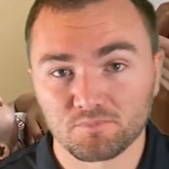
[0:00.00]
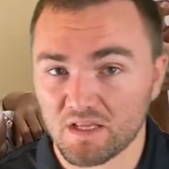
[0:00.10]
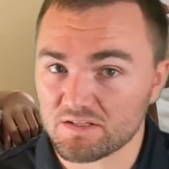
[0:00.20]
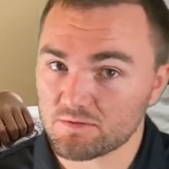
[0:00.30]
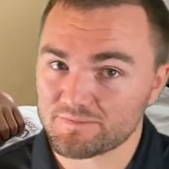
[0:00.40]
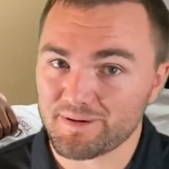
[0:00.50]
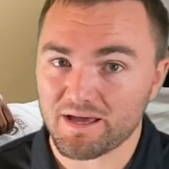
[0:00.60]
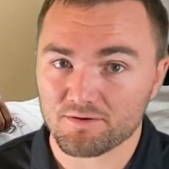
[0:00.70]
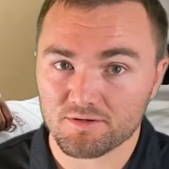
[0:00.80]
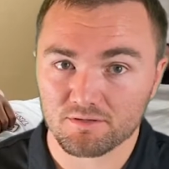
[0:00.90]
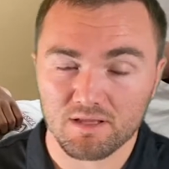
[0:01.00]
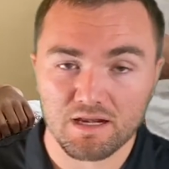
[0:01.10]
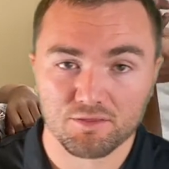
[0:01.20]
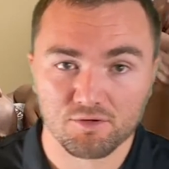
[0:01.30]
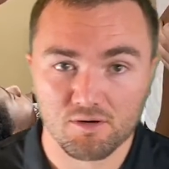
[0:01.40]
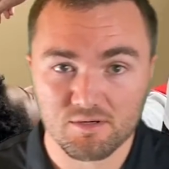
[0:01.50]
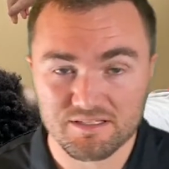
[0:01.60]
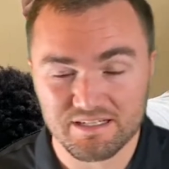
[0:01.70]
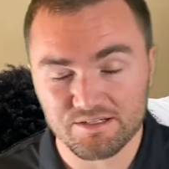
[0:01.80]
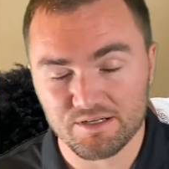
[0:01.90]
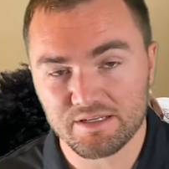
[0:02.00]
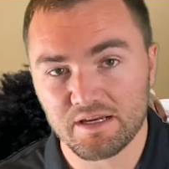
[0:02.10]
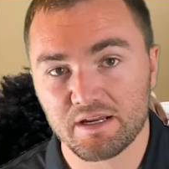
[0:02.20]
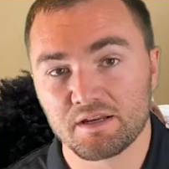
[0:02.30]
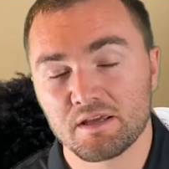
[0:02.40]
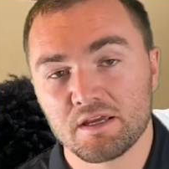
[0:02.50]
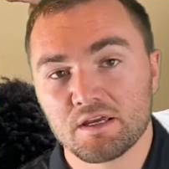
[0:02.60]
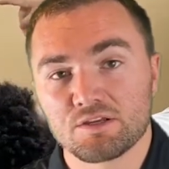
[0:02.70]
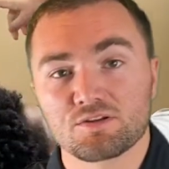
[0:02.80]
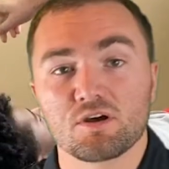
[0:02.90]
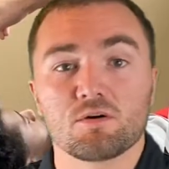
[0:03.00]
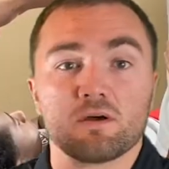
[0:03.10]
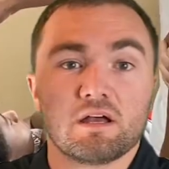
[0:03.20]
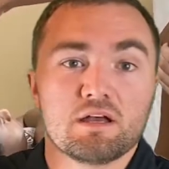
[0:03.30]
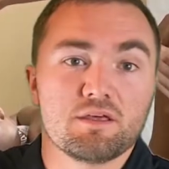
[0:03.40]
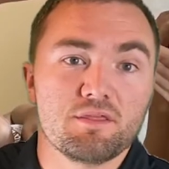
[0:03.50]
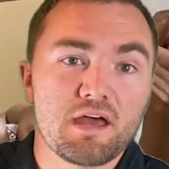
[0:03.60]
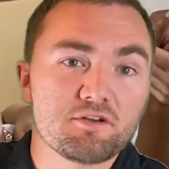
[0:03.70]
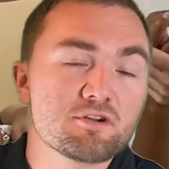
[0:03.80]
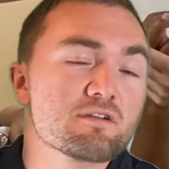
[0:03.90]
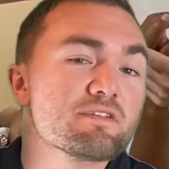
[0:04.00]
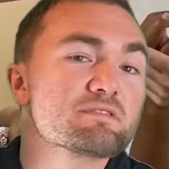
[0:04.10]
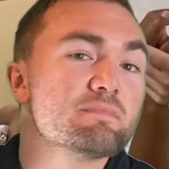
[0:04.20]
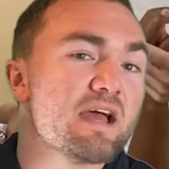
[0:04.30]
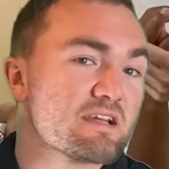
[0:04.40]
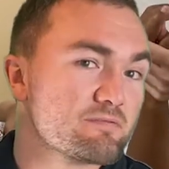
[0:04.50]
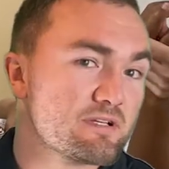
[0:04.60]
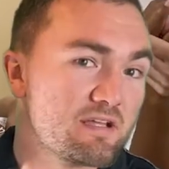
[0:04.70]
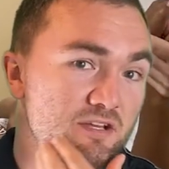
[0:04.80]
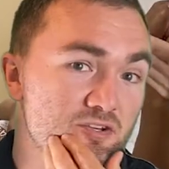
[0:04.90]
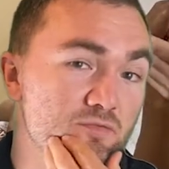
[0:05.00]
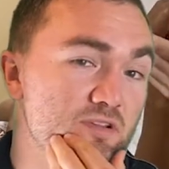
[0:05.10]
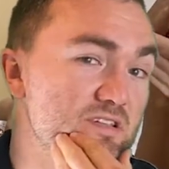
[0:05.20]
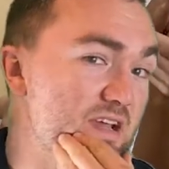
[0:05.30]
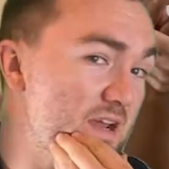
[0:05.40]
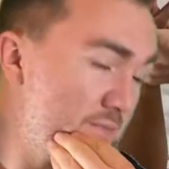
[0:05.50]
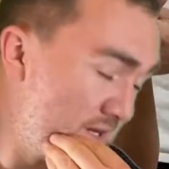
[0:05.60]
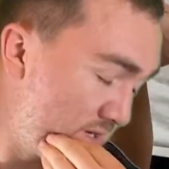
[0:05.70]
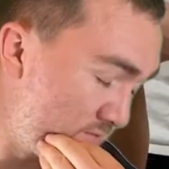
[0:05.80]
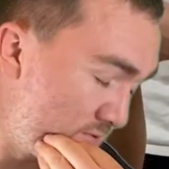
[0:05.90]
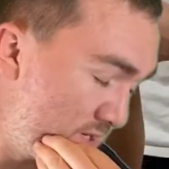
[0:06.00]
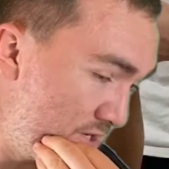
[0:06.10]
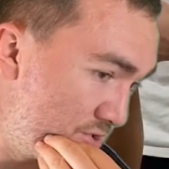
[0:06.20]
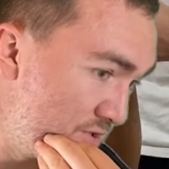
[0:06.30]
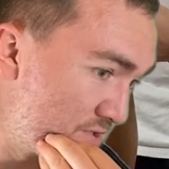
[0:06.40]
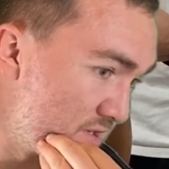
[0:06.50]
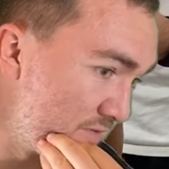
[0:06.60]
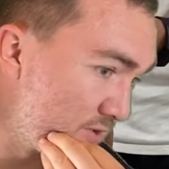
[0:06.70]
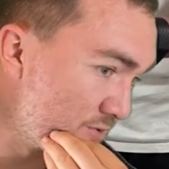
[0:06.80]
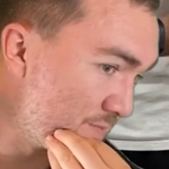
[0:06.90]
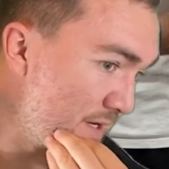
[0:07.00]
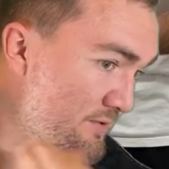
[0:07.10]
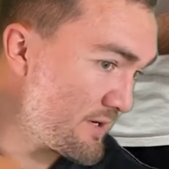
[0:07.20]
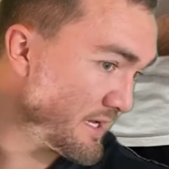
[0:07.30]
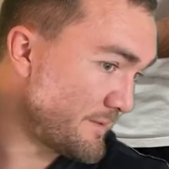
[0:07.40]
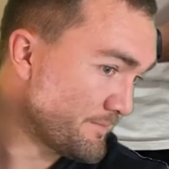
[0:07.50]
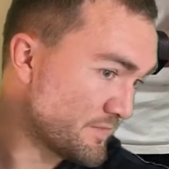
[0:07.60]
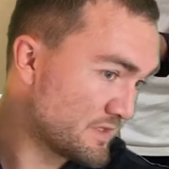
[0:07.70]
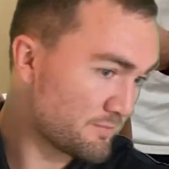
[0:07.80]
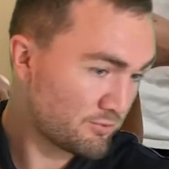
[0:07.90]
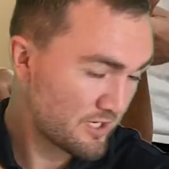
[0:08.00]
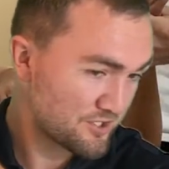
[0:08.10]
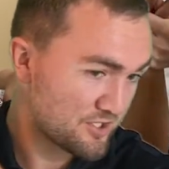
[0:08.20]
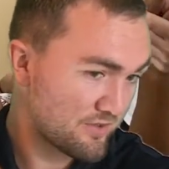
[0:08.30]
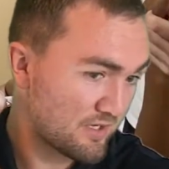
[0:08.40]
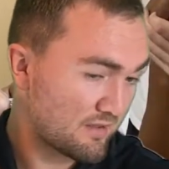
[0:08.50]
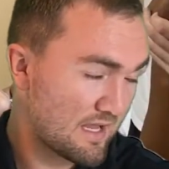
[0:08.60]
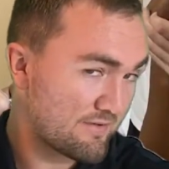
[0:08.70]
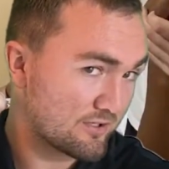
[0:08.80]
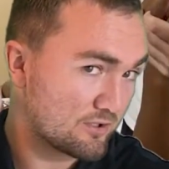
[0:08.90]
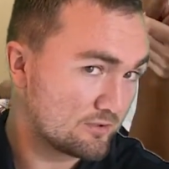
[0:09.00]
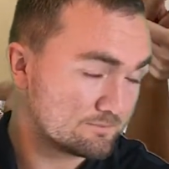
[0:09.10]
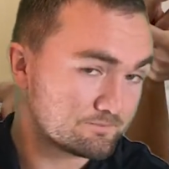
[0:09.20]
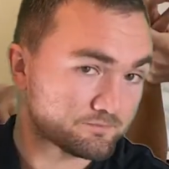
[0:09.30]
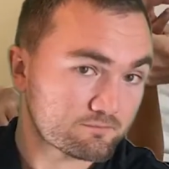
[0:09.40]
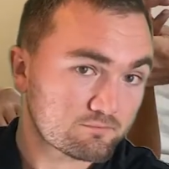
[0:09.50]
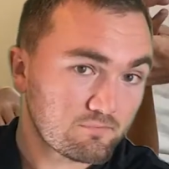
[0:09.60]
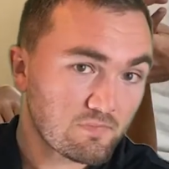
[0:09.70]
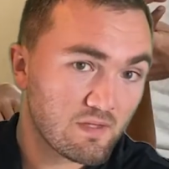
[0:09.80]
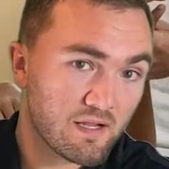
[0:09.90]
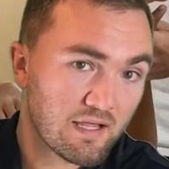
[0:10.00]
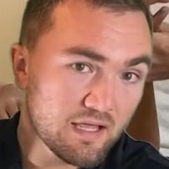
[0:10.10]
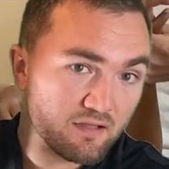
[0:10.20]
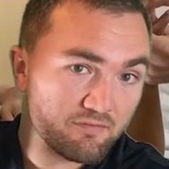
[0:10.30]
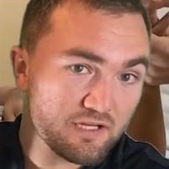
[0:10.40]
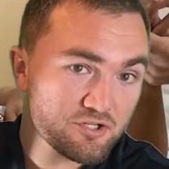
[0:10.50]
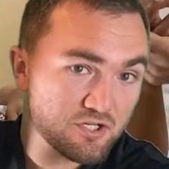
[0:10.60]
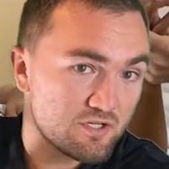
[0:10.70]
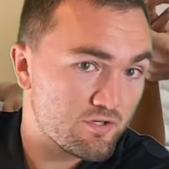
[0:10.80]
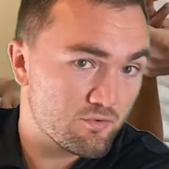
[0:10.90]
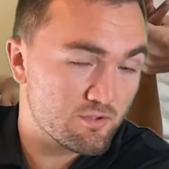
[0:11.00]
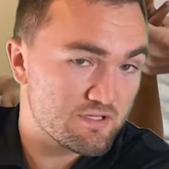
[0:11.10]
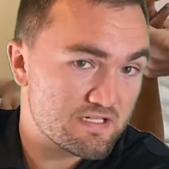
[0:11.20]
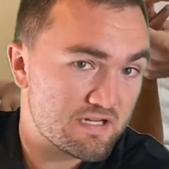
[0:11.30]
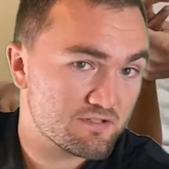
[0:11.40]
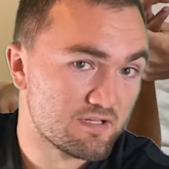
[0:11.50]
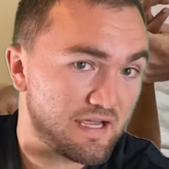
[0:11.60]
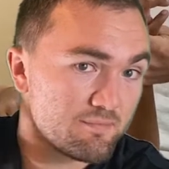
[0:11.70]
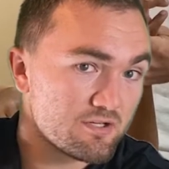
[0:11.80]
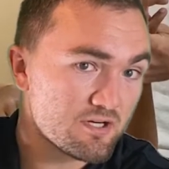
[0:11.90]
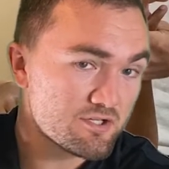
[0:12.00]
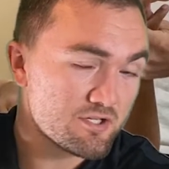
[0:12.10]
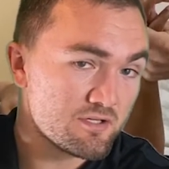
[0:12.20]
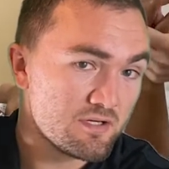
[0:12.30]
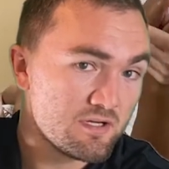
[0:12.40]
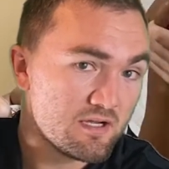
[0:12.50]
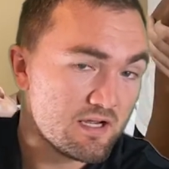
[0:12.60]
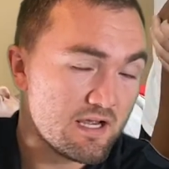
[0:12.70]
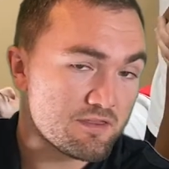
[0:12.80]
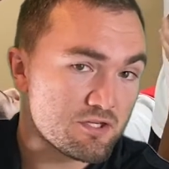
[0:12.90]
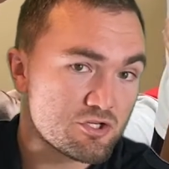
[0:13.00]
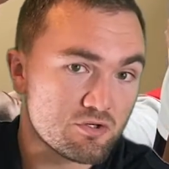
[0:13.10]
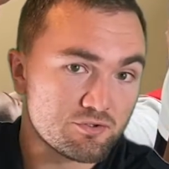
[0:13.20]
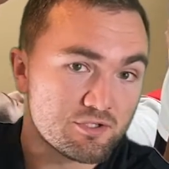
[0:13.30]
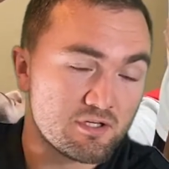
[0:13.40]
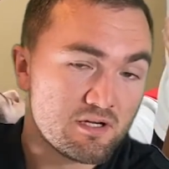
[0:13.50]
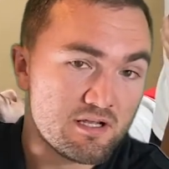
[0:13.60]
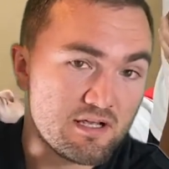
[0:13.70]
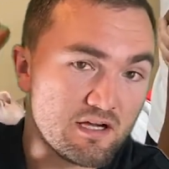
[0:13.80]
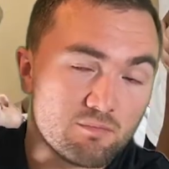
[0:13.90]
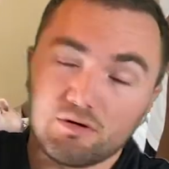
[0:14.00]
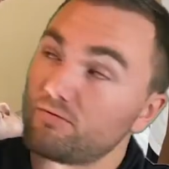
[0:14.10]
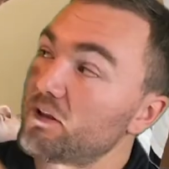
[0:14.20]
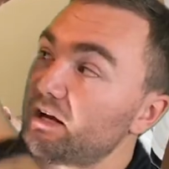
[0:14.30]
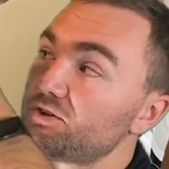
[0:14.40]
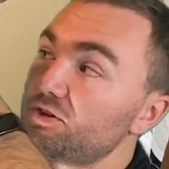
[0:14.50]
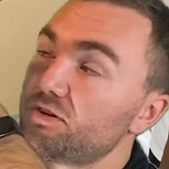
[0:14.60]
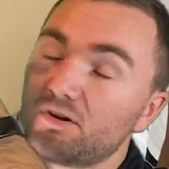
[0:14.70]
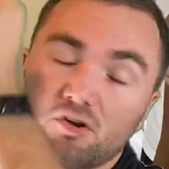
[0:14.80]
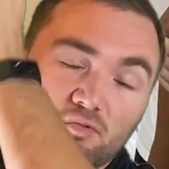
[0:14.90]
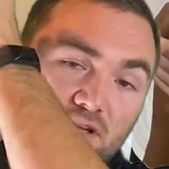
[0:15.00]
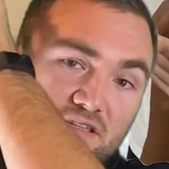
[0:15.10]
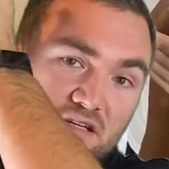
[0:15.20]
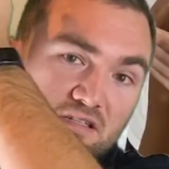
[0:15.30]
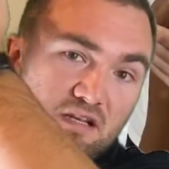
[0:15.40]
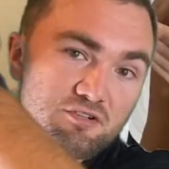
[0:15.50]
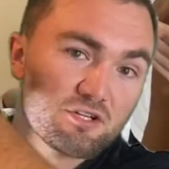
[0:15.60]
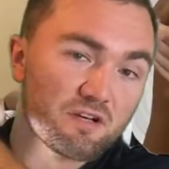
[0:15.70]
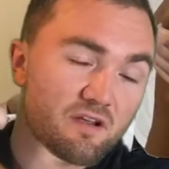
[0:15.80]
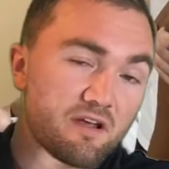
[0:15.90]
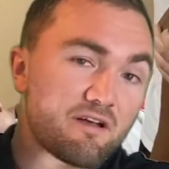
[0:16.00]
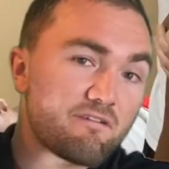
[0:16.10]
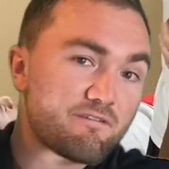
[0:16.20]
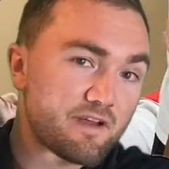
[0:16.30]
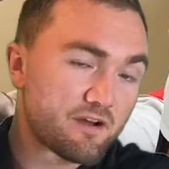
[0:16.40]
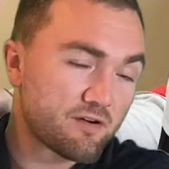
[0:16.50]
That's what's bothered in a lot of throwers, irritated. So that nerve is maximally tensioned with side bending and rotation of the cervical spine away, depression of the clavicle, elevation and horizontal abduction at the shoulder, elbow flexion, wrist extension, finger